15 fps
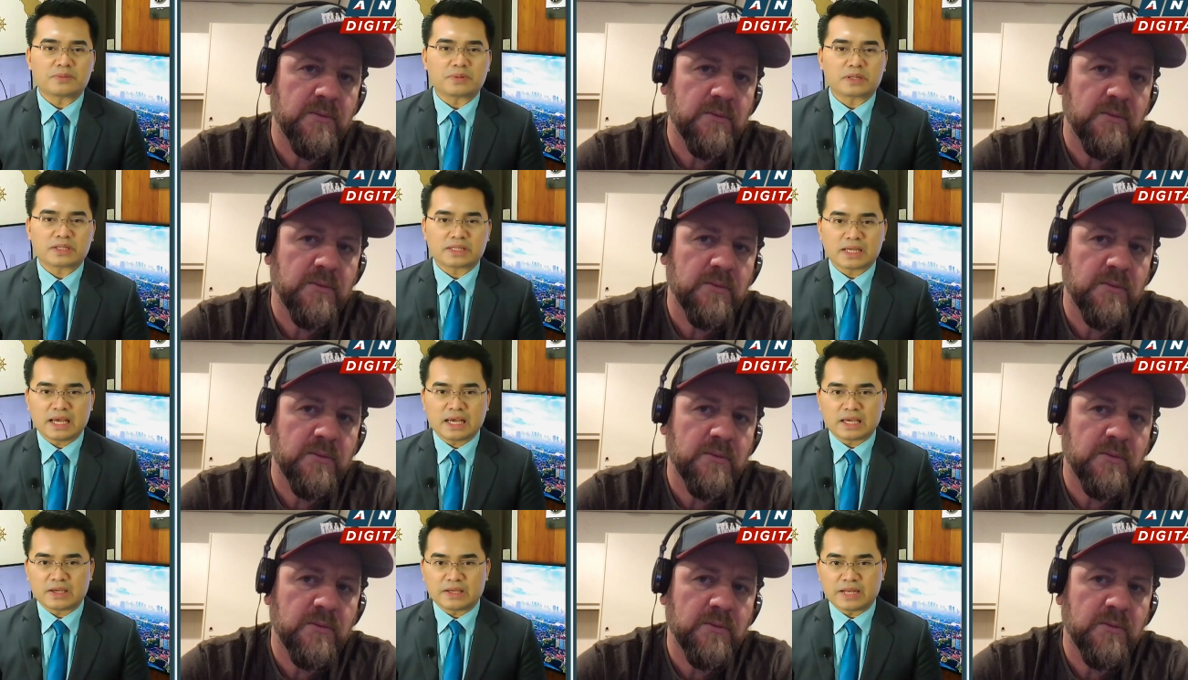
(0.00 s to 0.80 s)
Speaker 1: Because
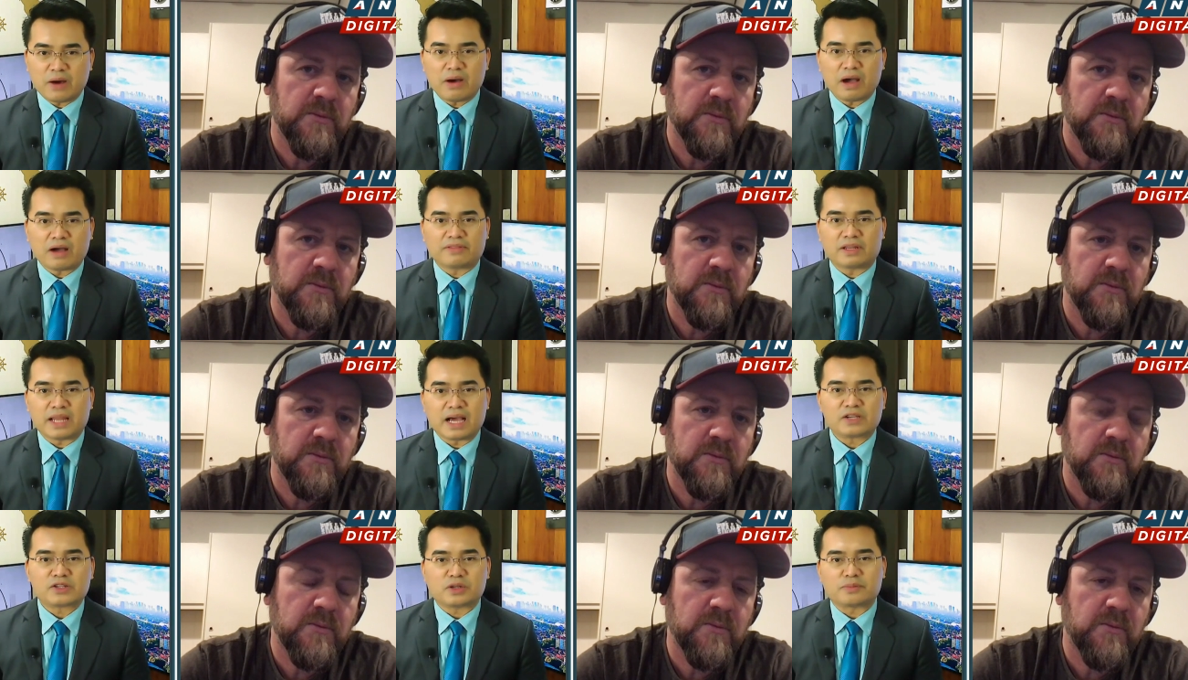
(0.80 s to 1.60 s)
you now have the
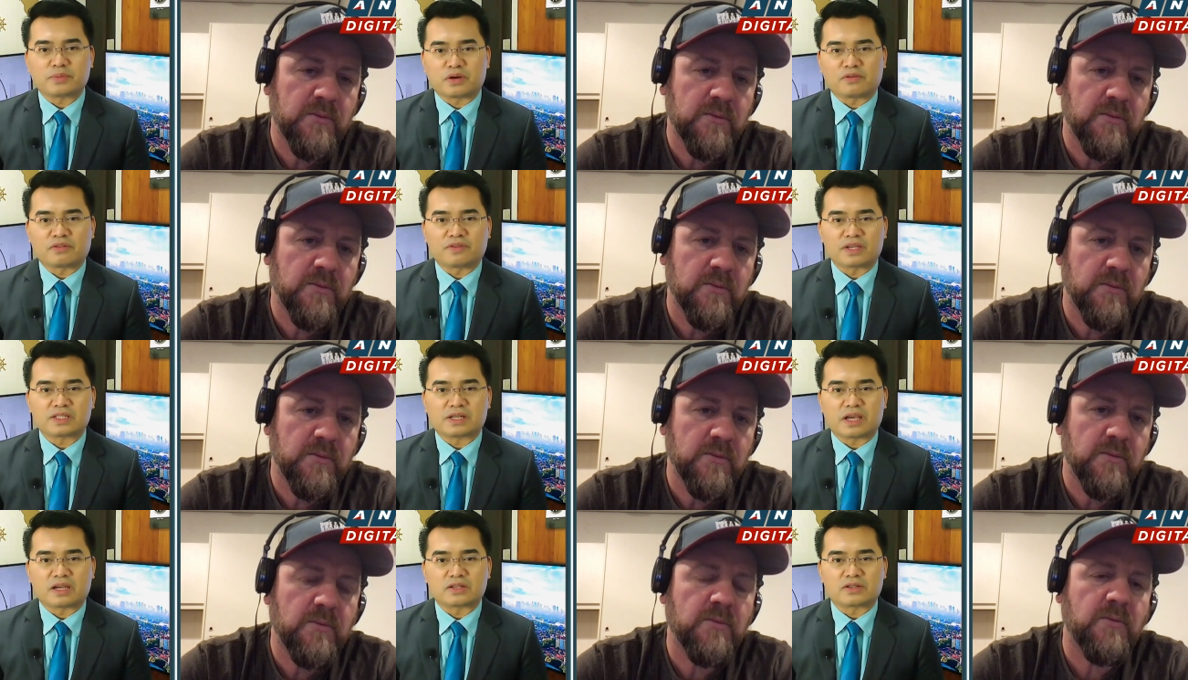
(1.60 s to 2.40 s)
National Bureau of
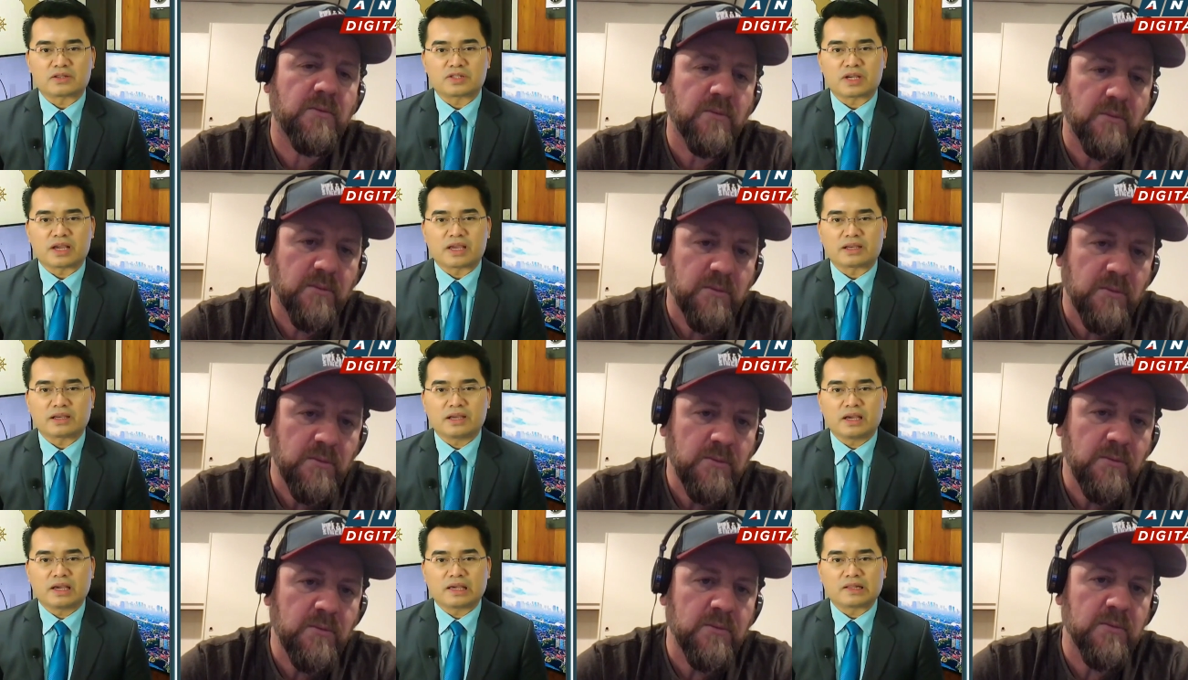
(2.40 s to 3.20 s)
Investigation
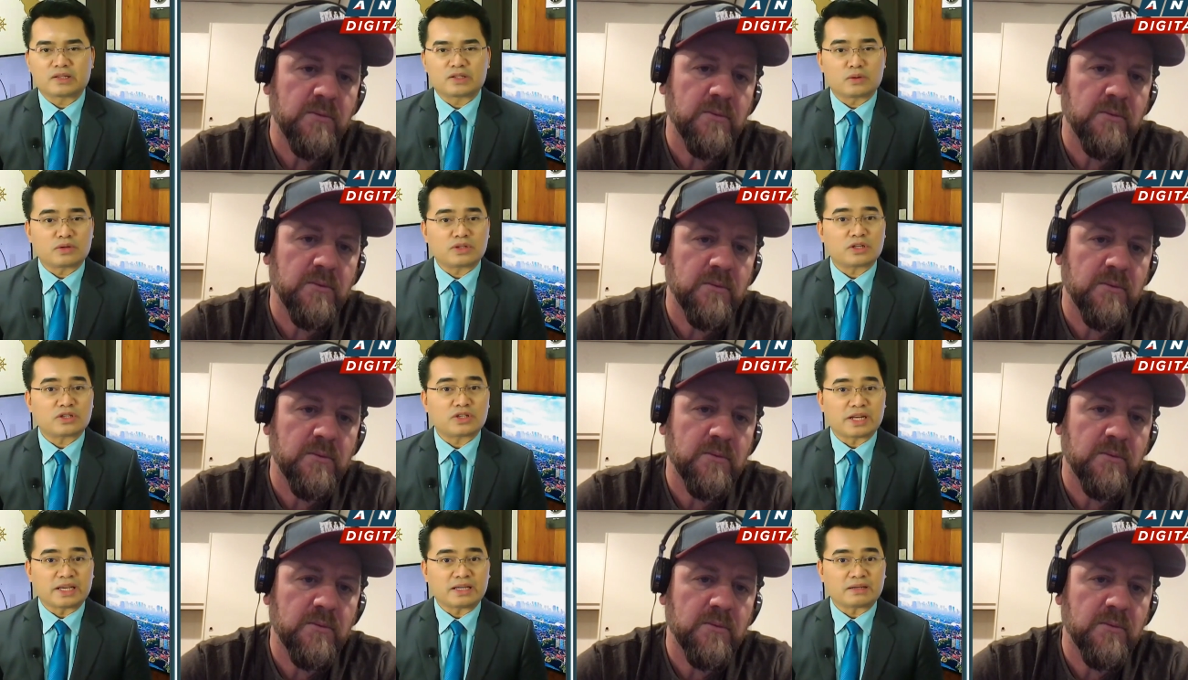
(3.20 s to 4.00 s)
saying there's no
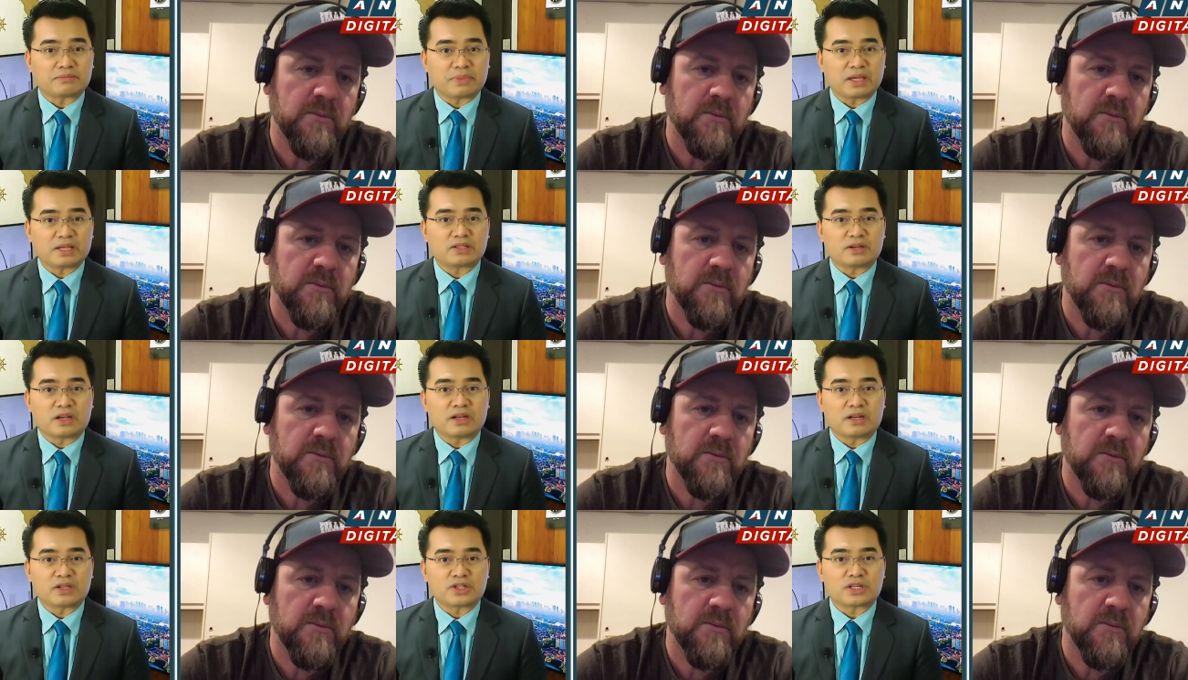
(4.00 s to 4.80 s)
such leak based on
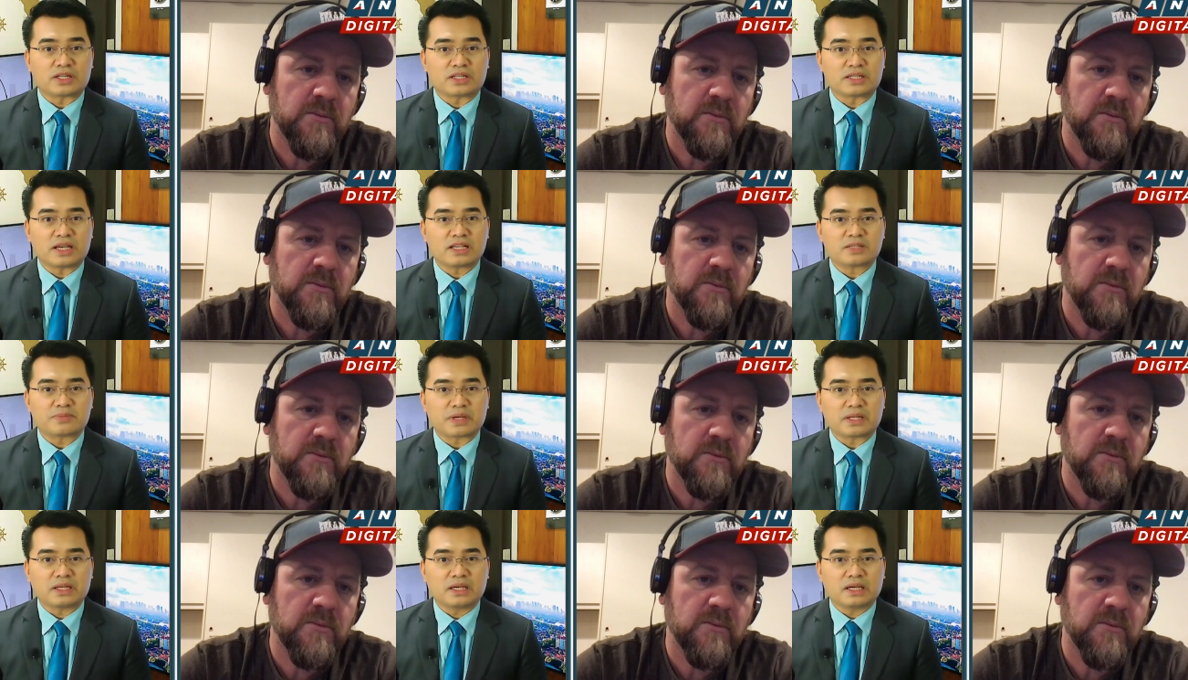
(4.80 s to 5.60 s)
initial
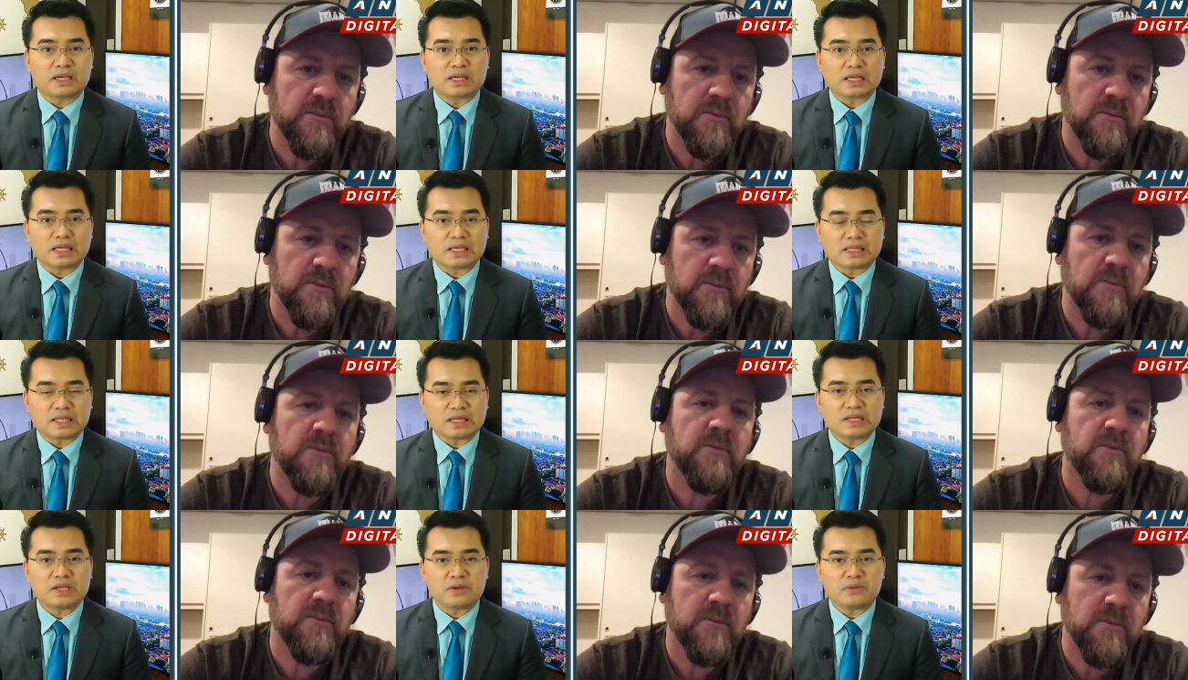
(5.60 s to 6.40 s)
assessment.
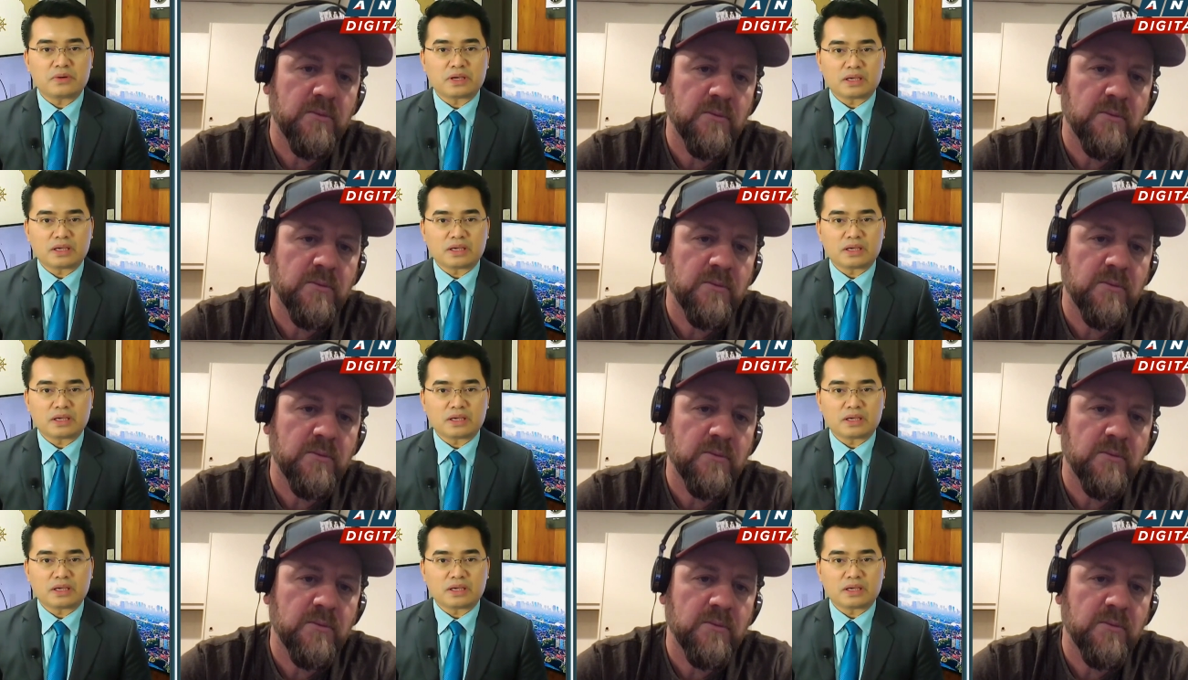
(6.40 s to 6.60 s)
Did you